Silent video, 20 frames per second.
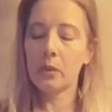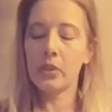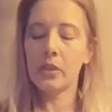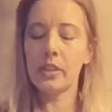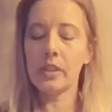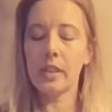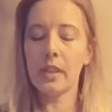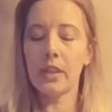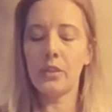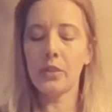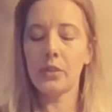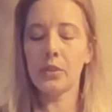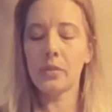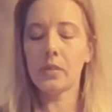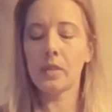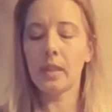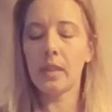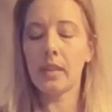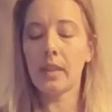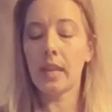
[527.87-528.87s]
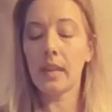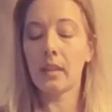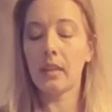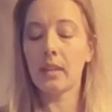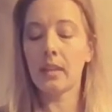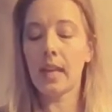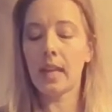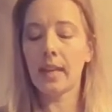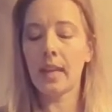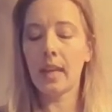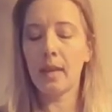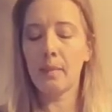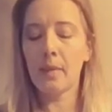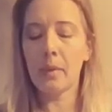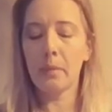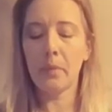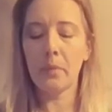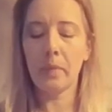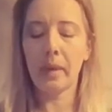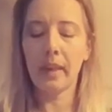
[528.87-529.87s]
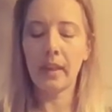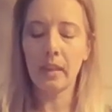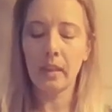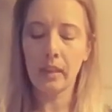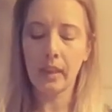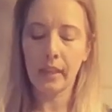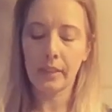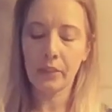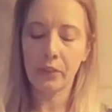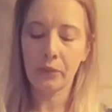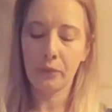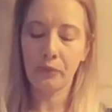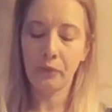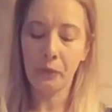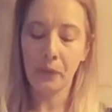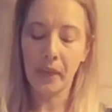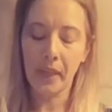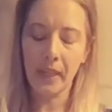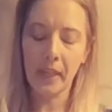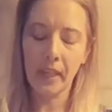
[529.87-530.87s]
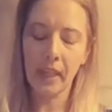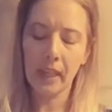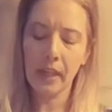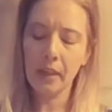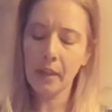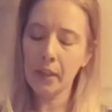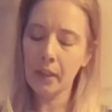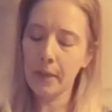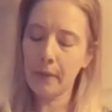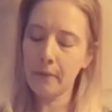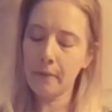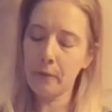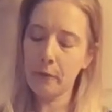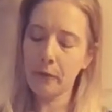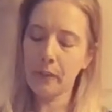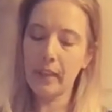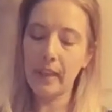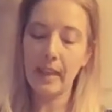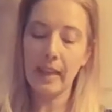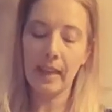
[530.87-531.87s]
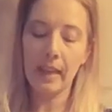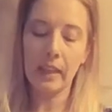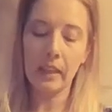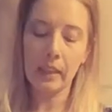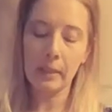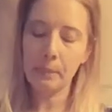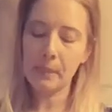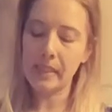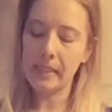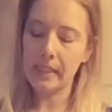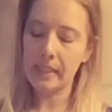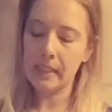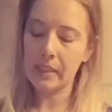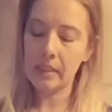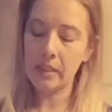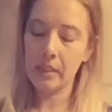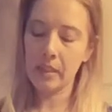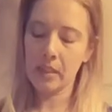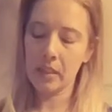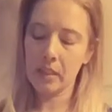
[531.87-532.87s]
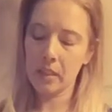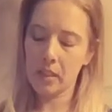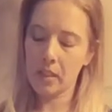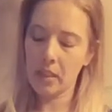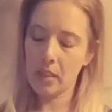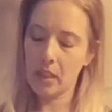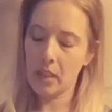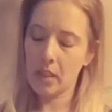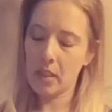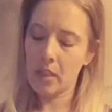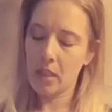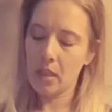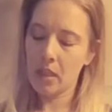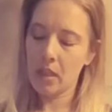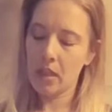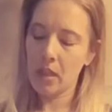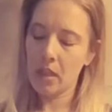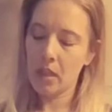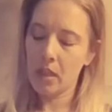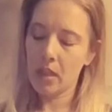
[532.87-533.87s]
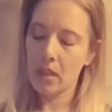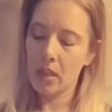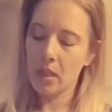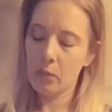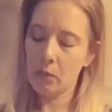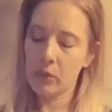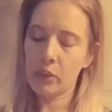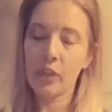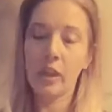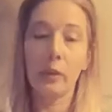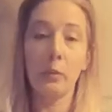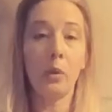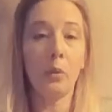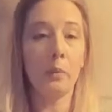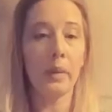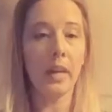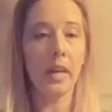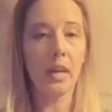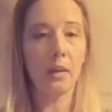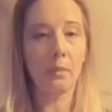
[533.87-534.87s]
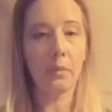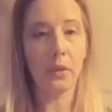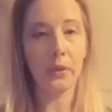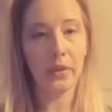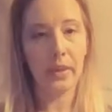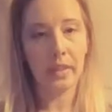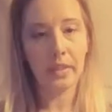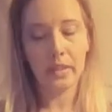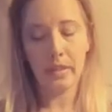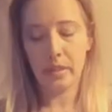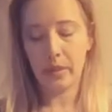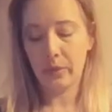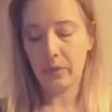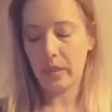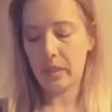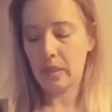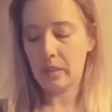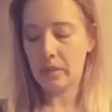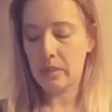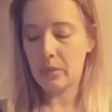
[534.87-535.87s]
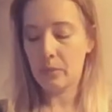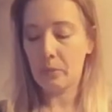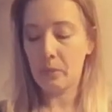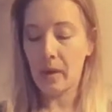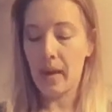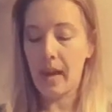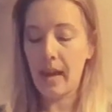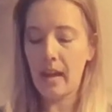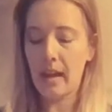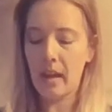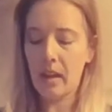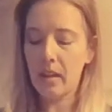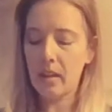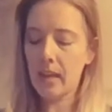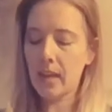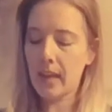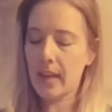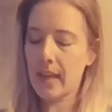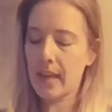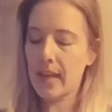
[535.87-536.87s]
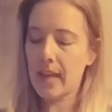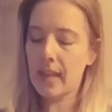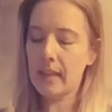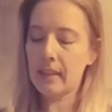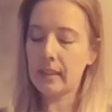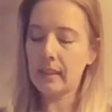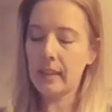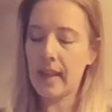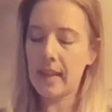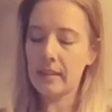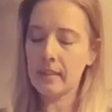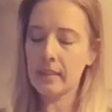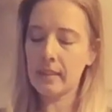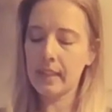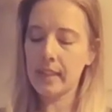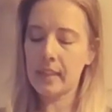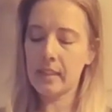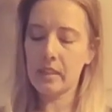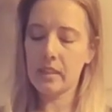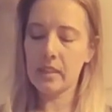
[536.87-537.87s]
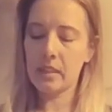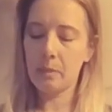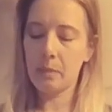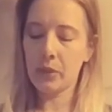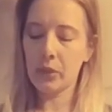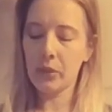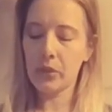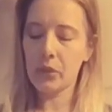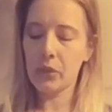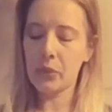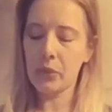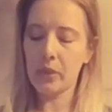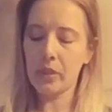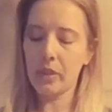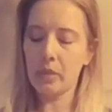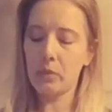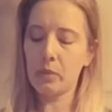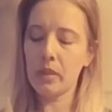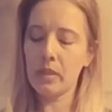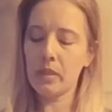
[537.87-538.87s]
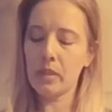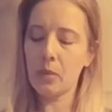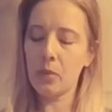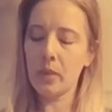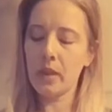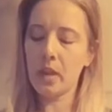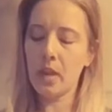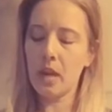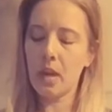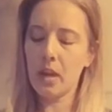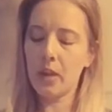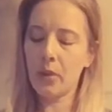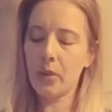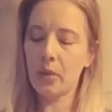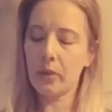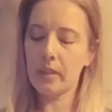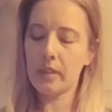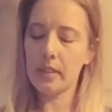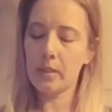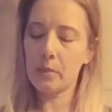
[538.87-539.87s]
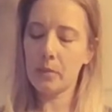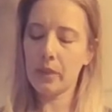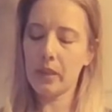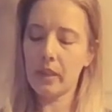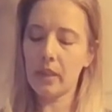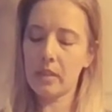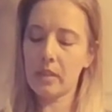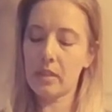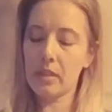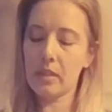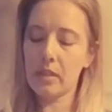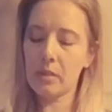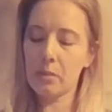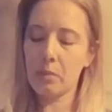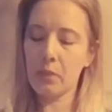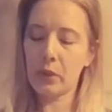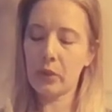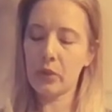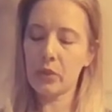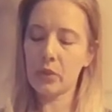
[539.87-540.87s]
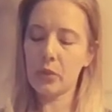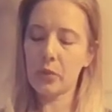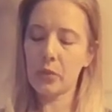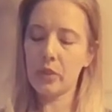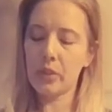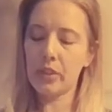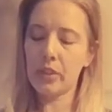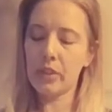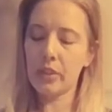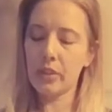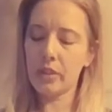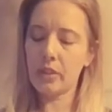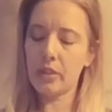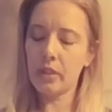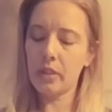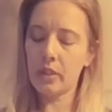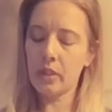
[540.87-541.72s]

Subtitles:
It's interesting that that came up in my collective reading for the eclipses, which I will be uploading soon as well. And lastly, his spiritual. What's going on, Holy Spirit, in his spiritual?